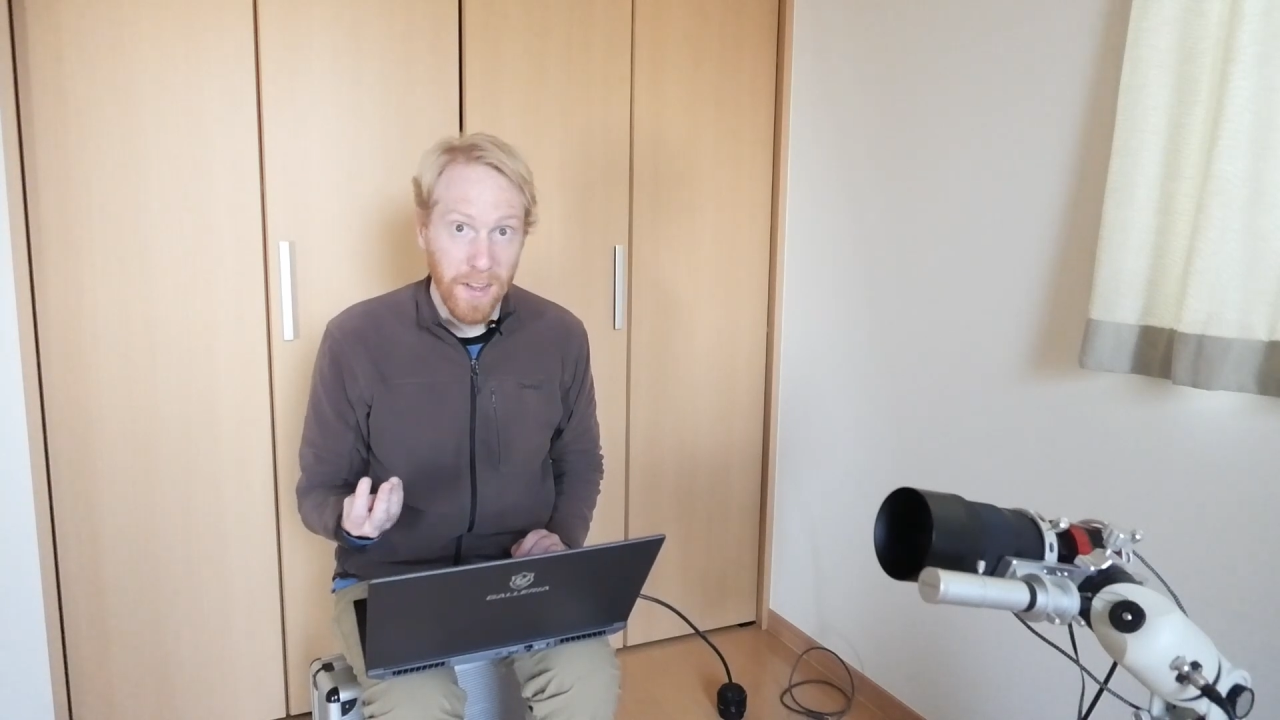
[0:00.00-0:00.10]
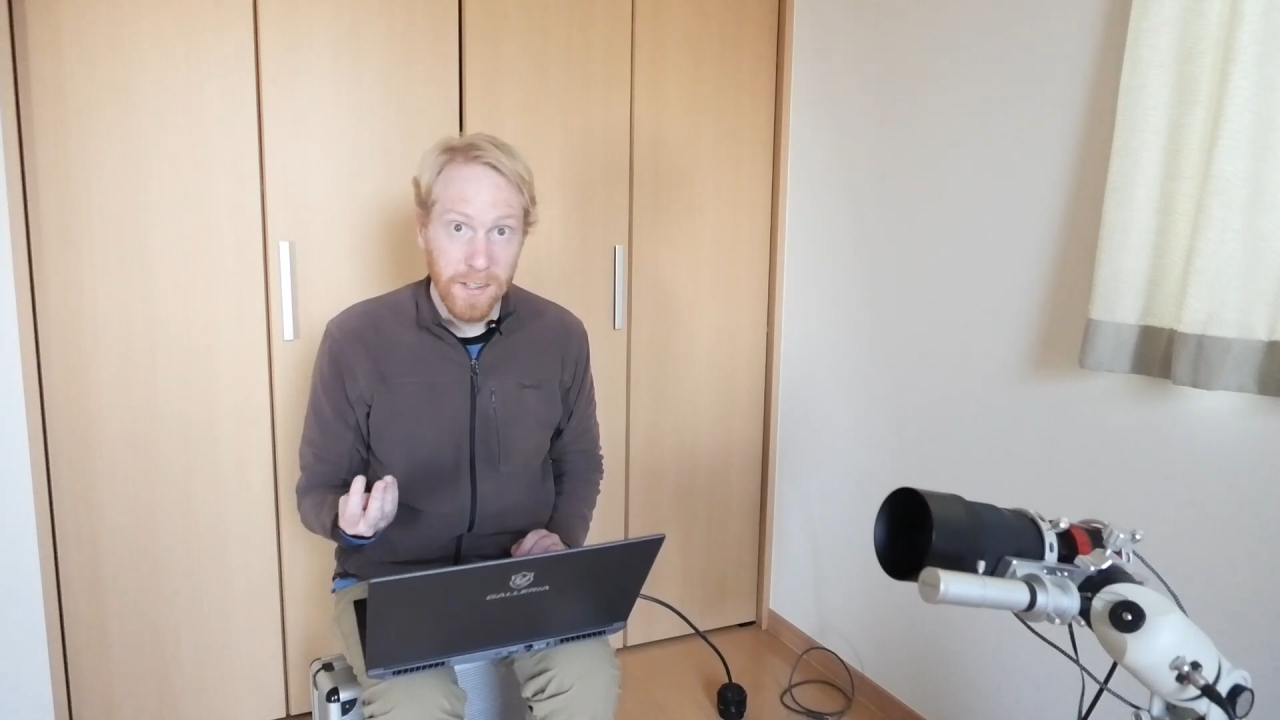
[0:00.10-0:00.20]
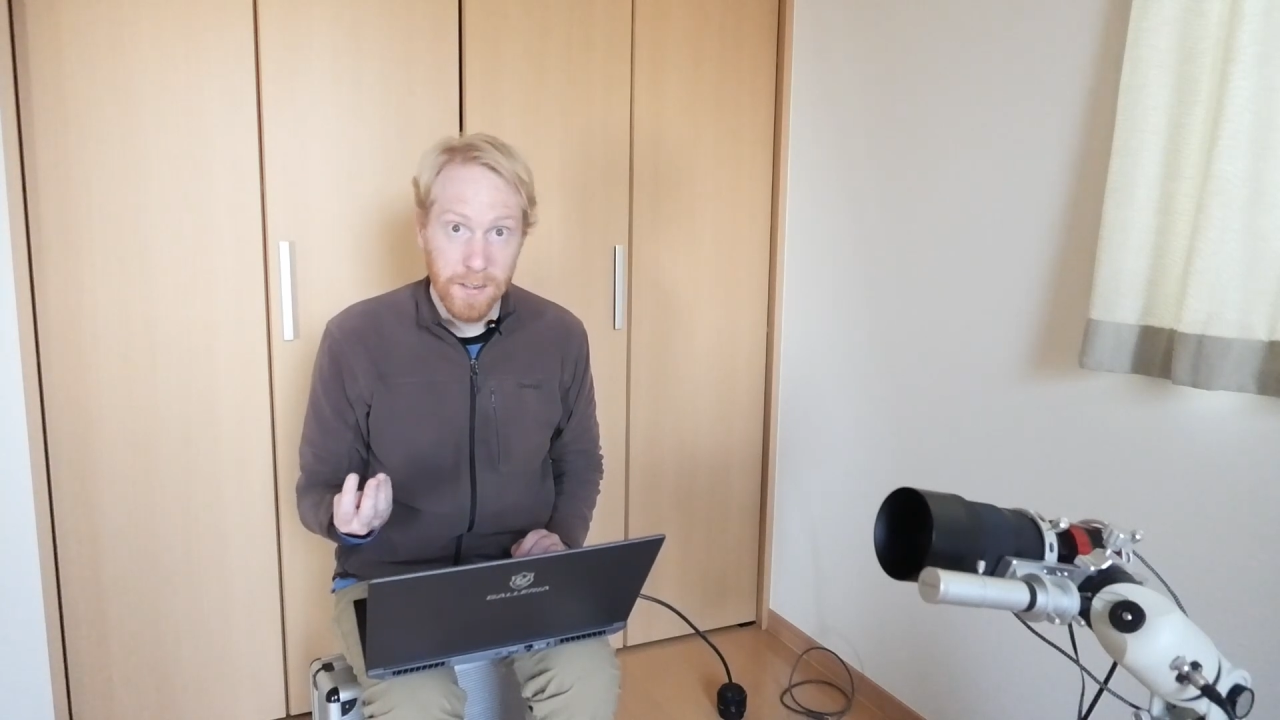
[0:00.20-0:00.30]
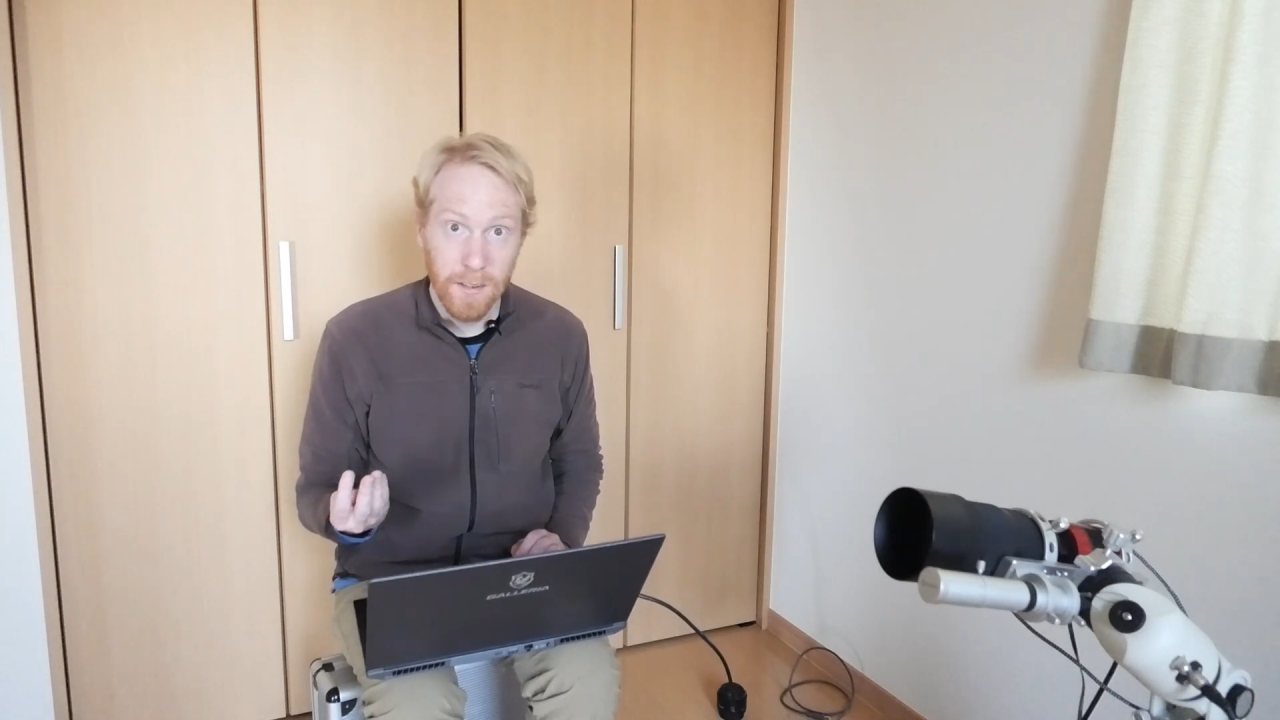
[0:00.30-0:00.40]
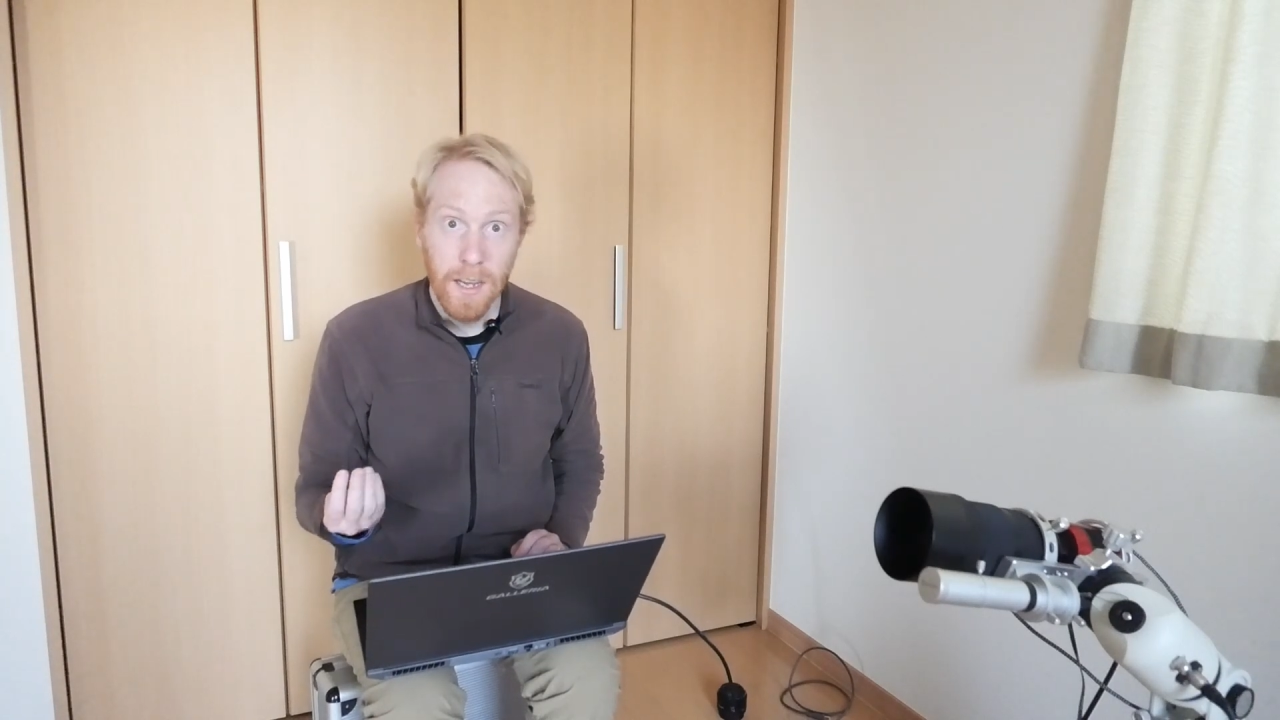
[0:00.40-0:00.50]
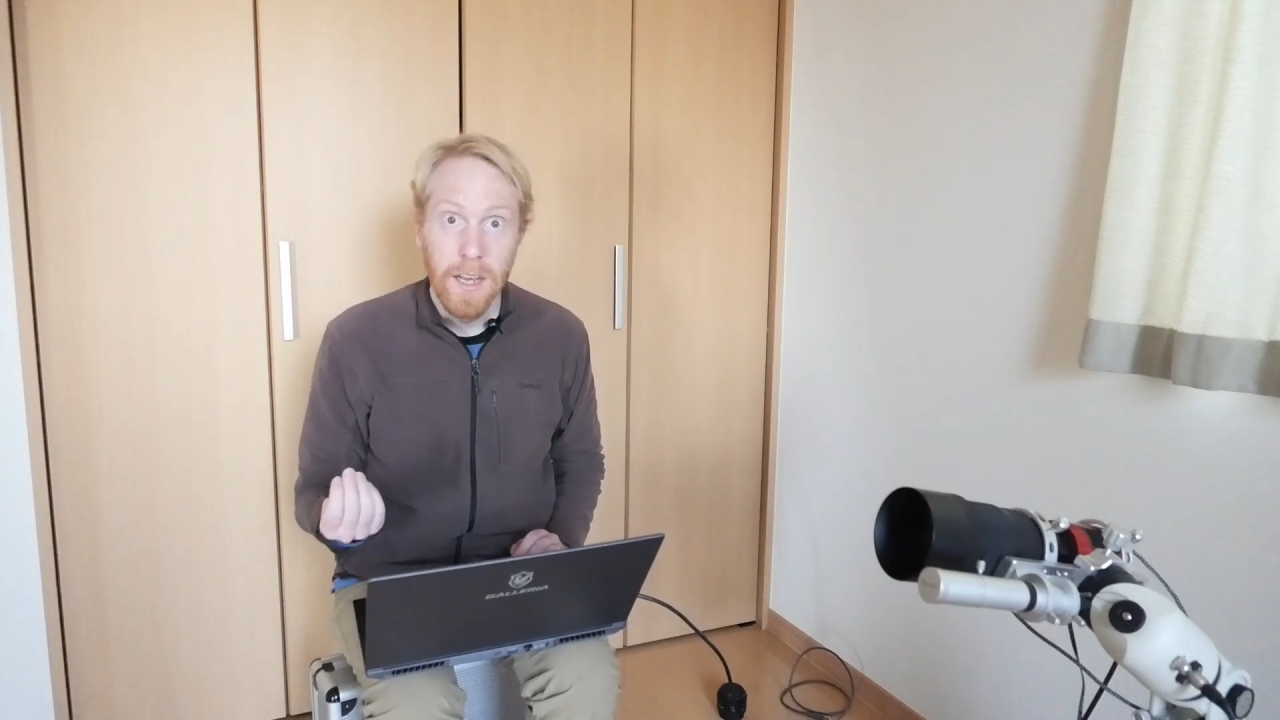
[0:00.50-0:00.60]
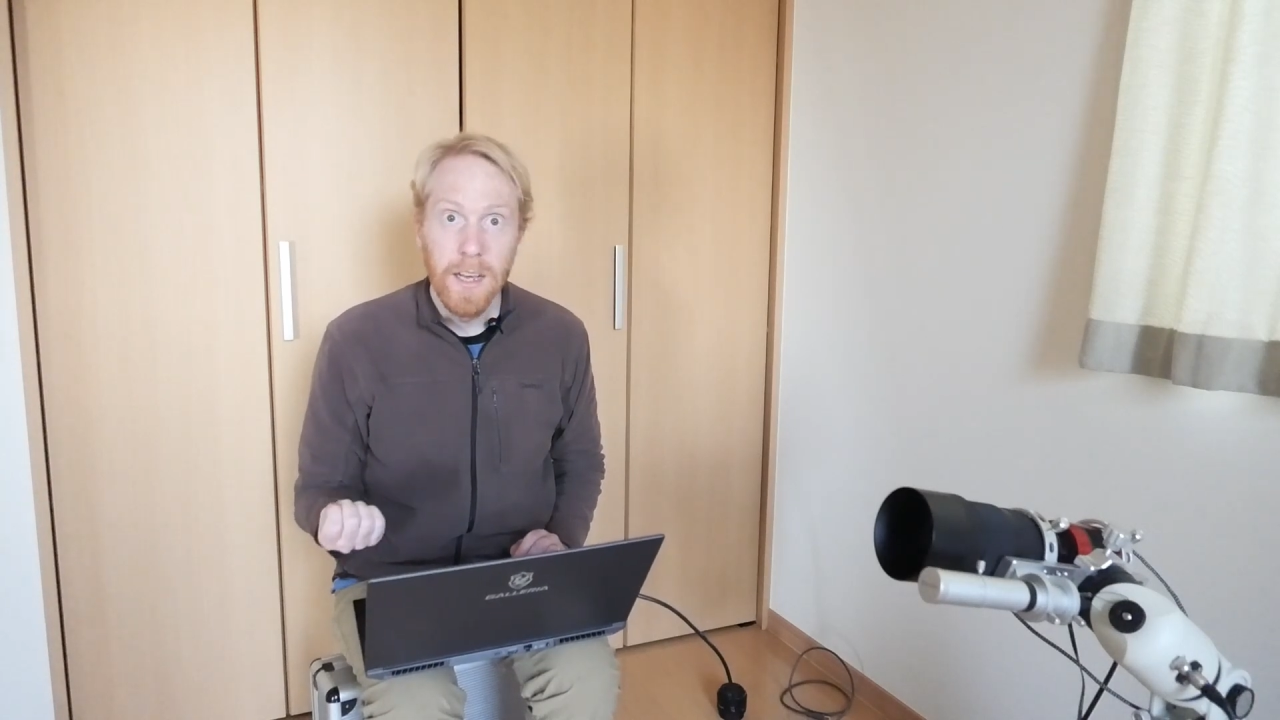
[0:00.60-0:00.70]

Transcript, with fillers: this